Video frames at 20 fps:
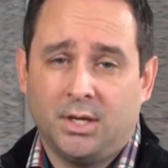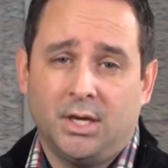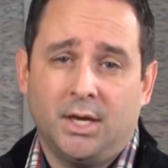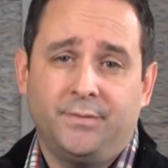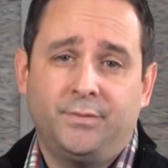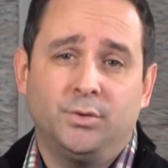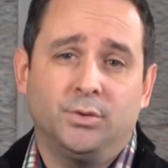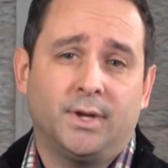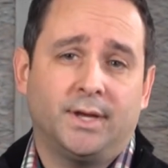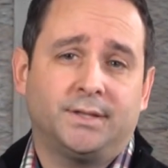If
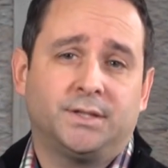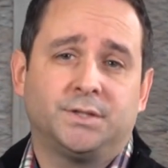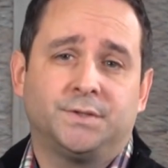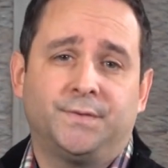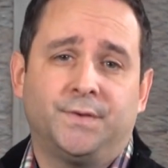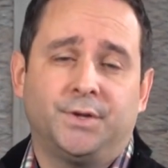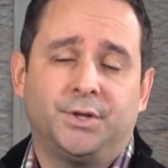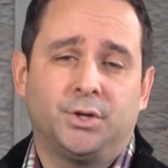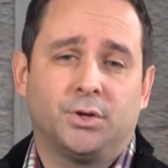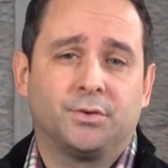you liked this
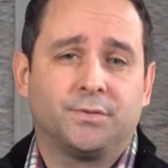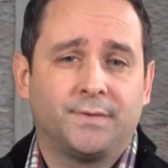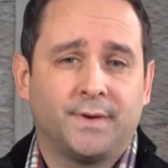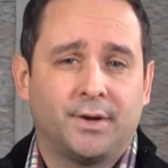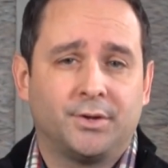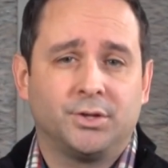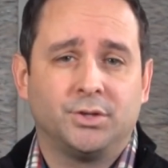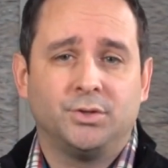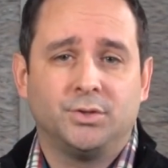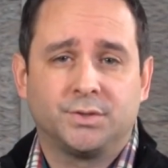video or
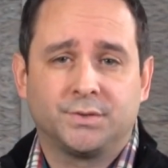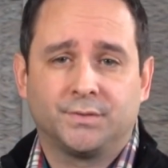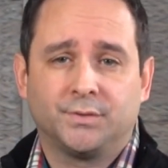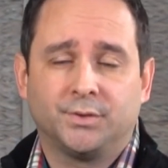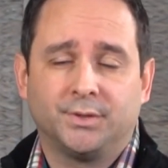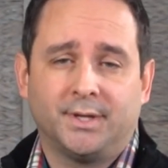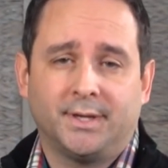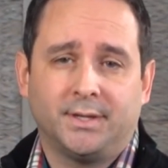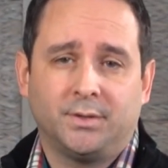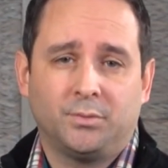found it
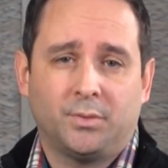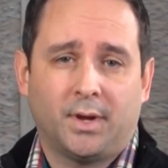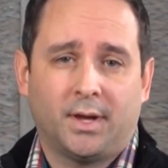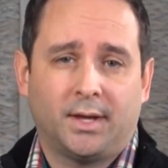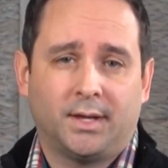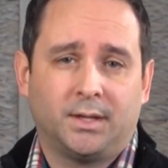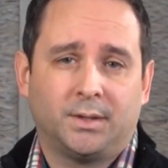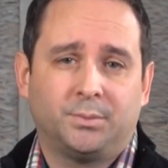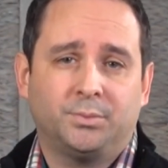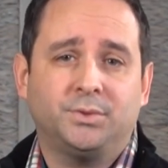useful in any
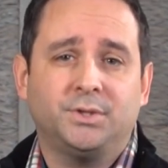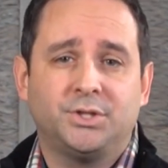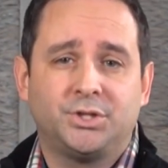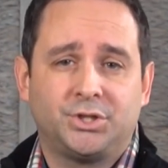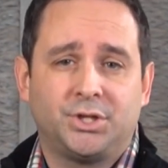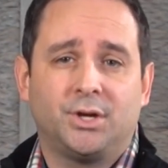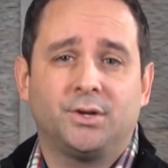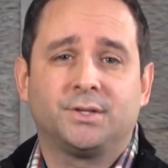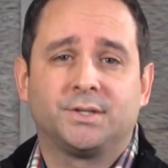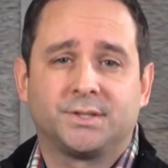way, please
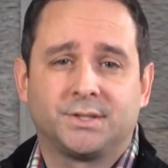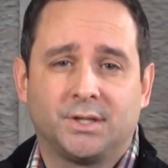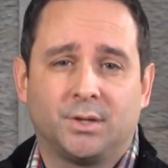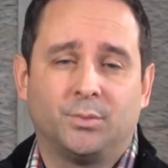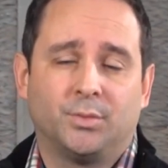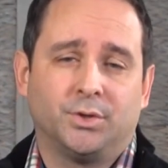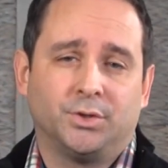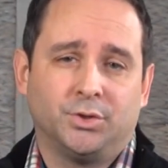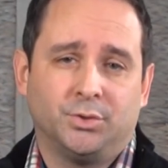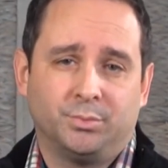share it to
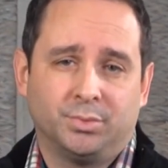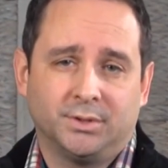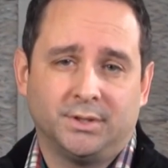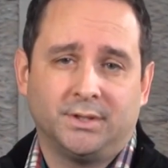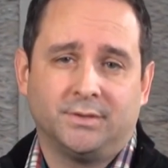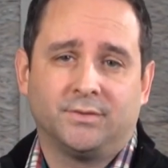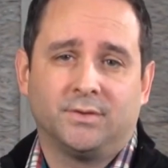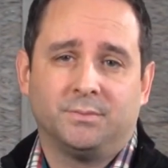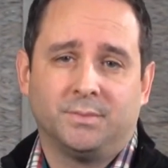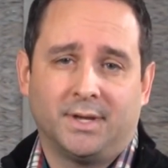someone you
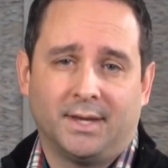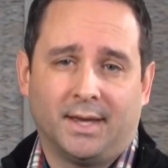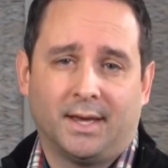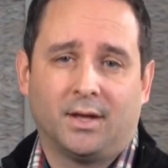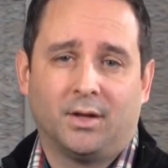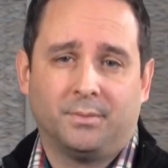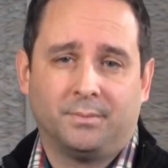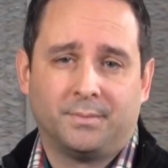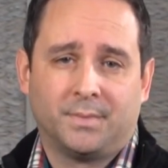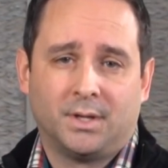believe it may
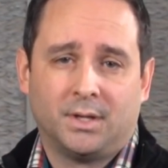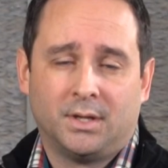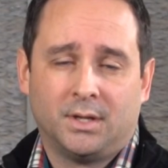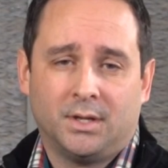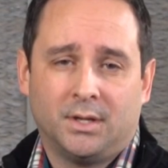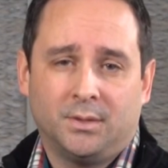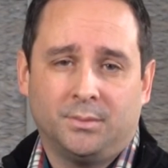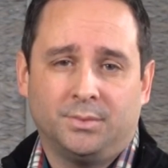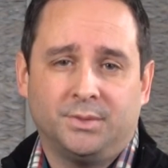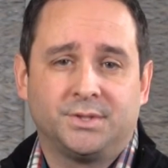help.
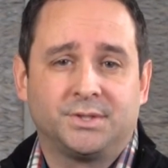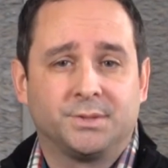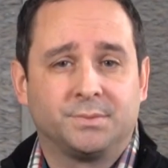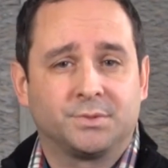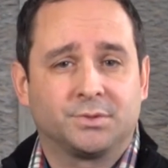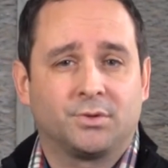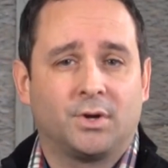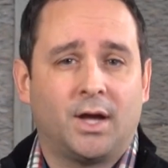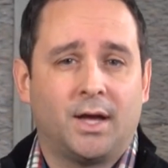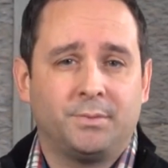Please
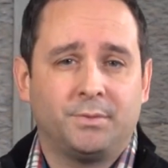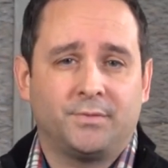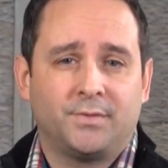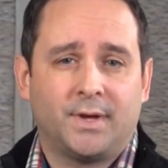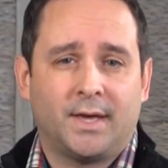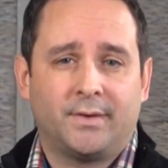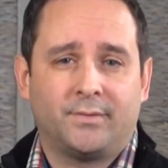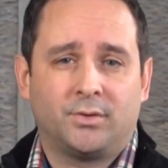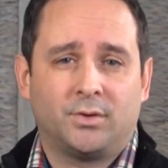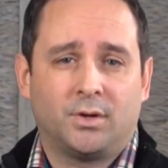subscribe if you
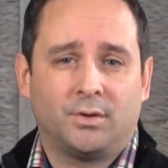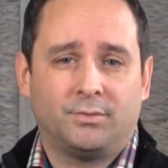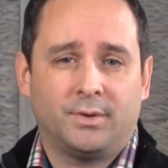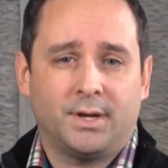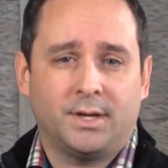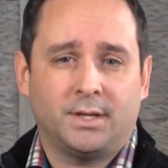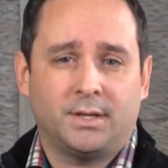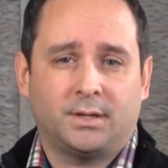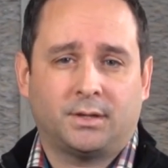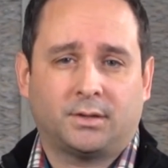haven't
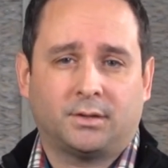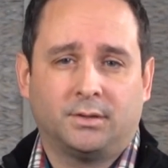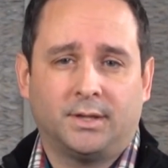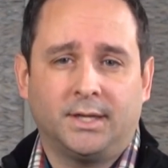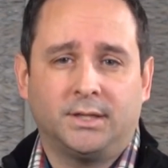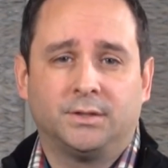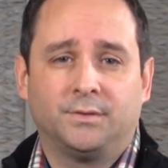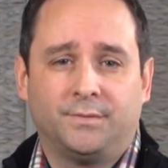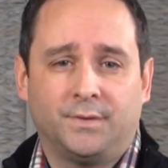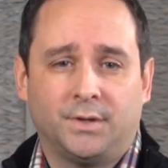already,
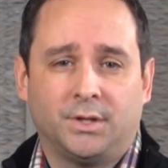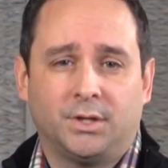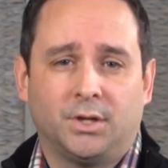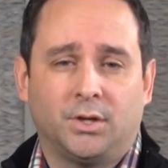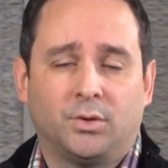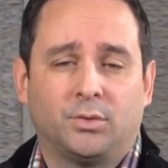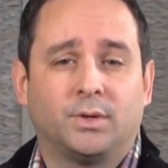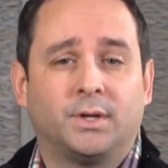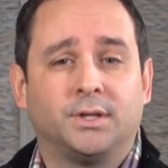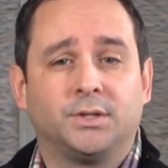like the
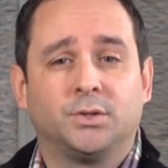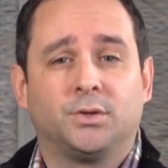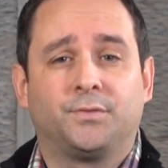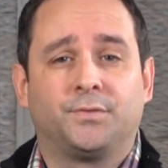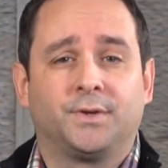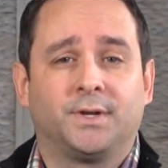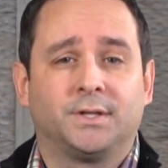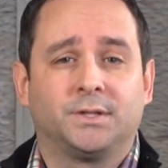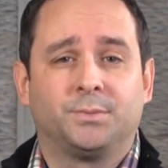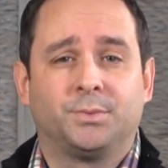video, and don't
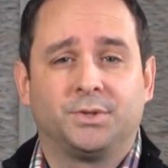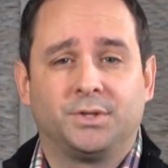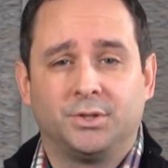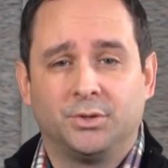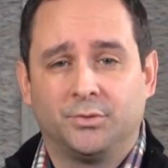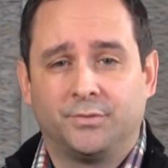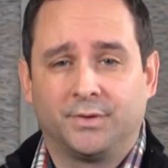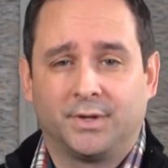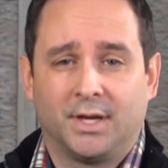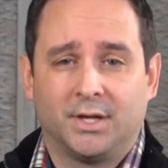forget to put the
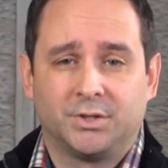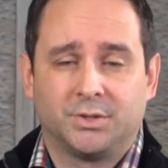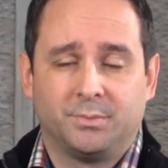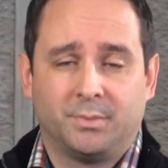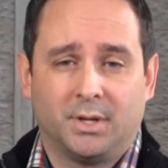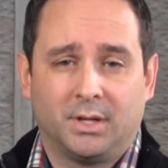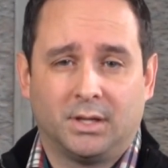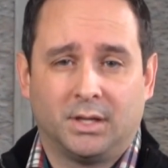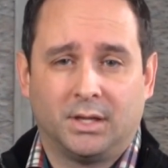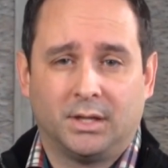notification
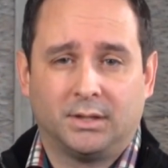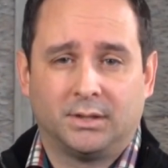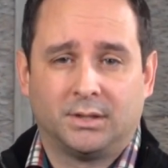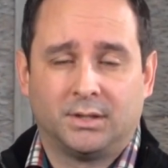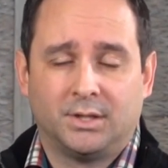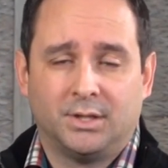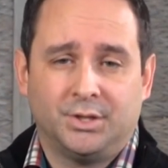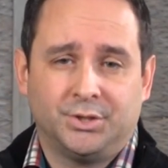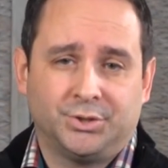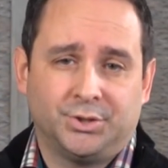bell on
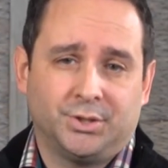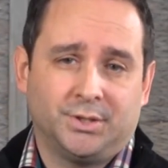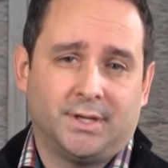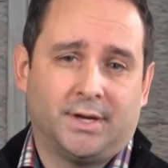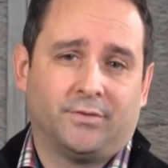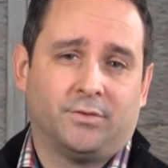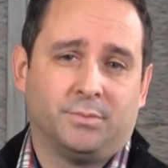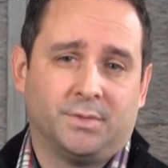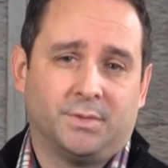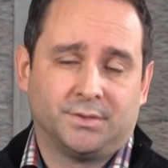so you
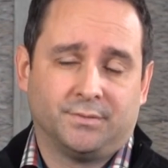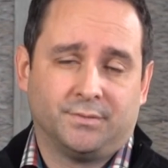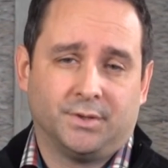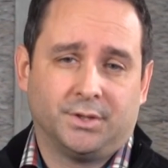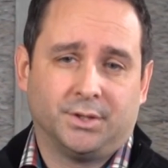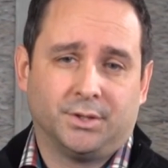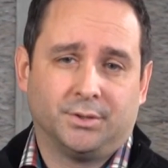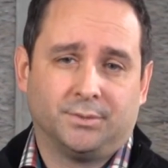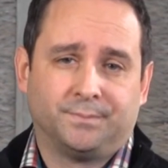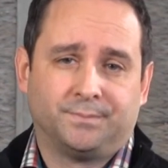never a
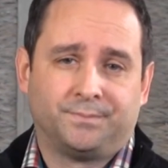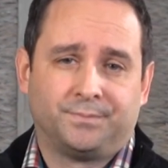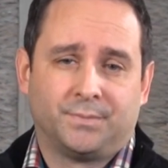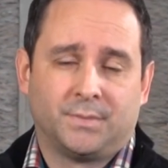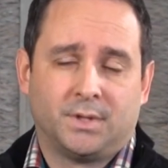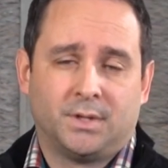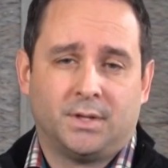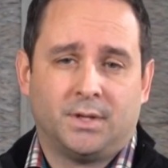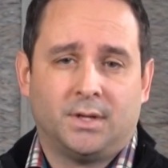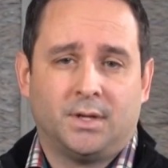video.
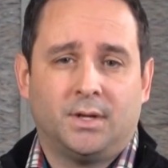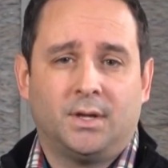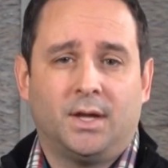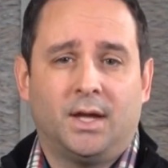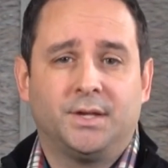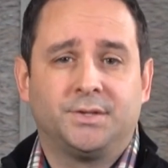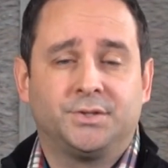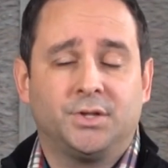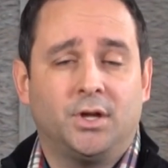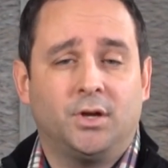
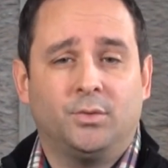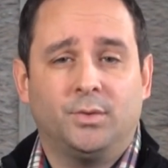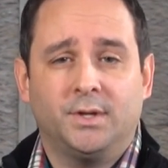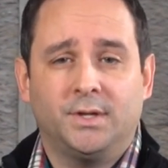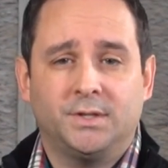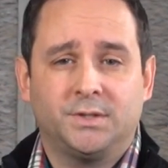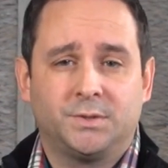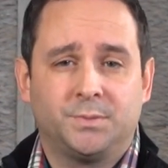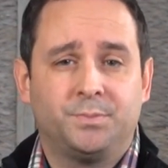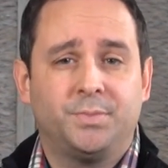As
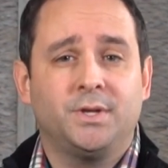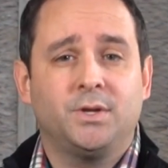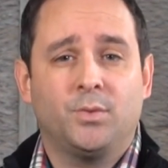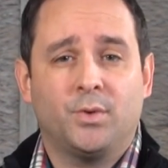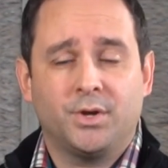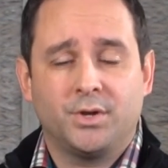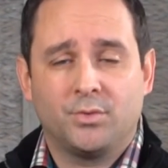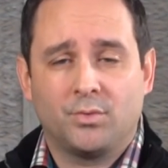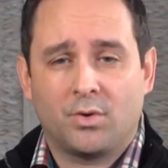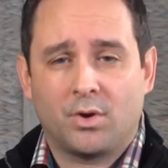always, be where
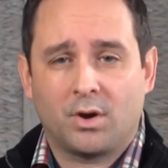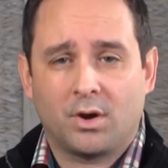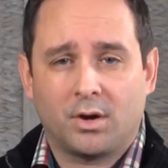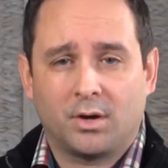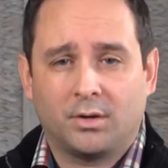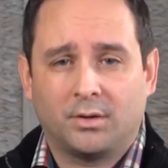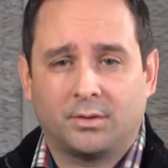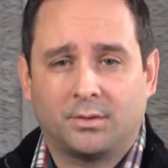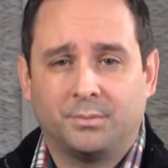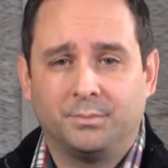you
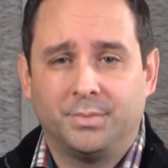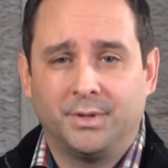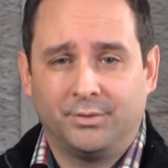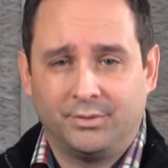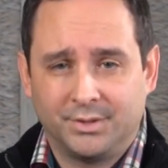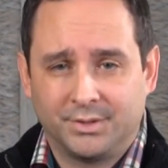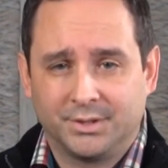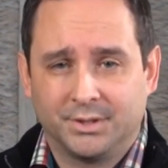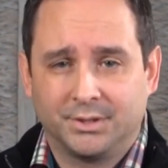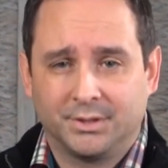are, be
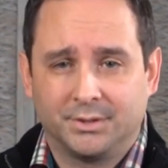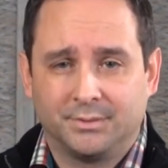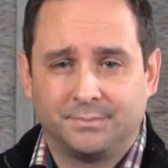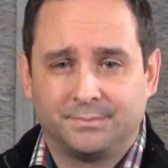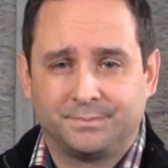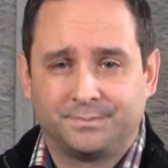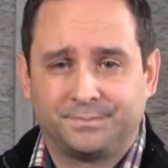resilient.